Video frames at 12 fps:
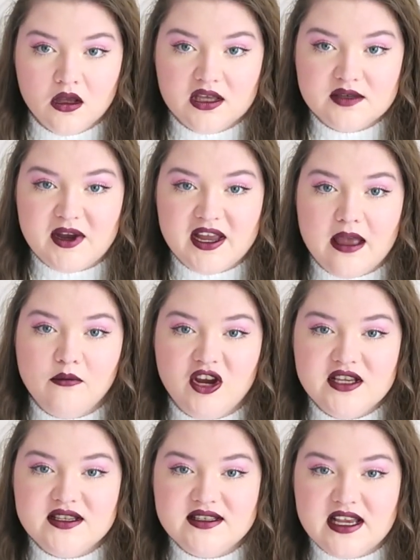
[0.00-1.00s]
because my camera
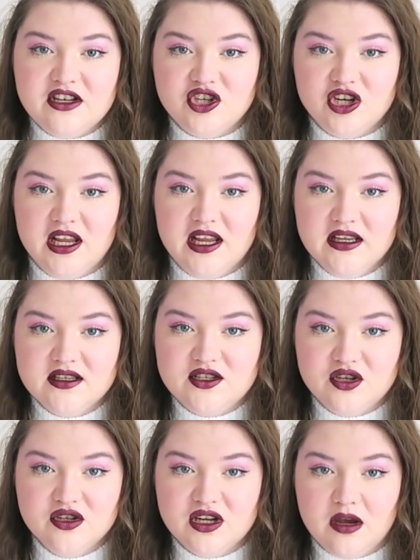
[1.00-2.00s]
is essentially
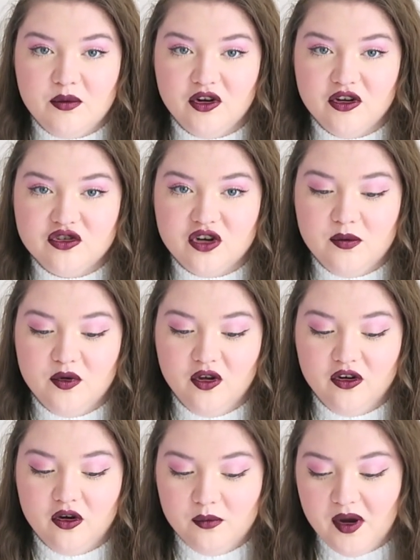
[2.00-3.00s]
stood up on a
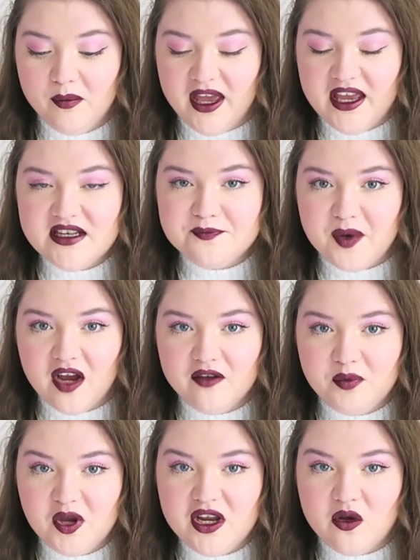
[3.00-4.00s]
tripod on my bed, but
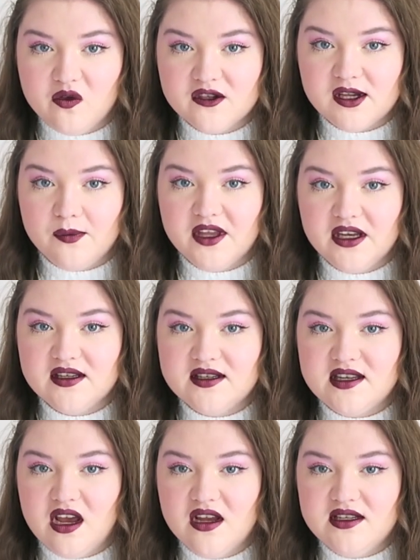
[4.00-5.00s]
I've put it on something to
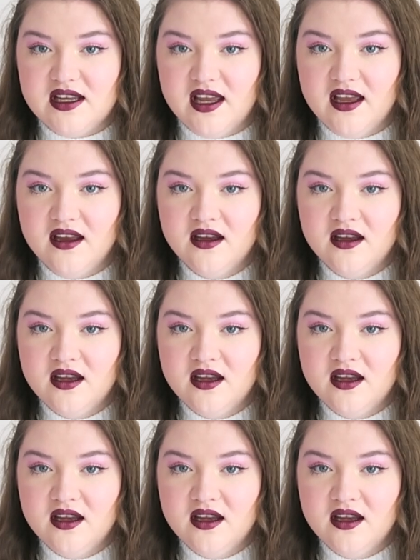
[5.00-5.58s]
sturdy it.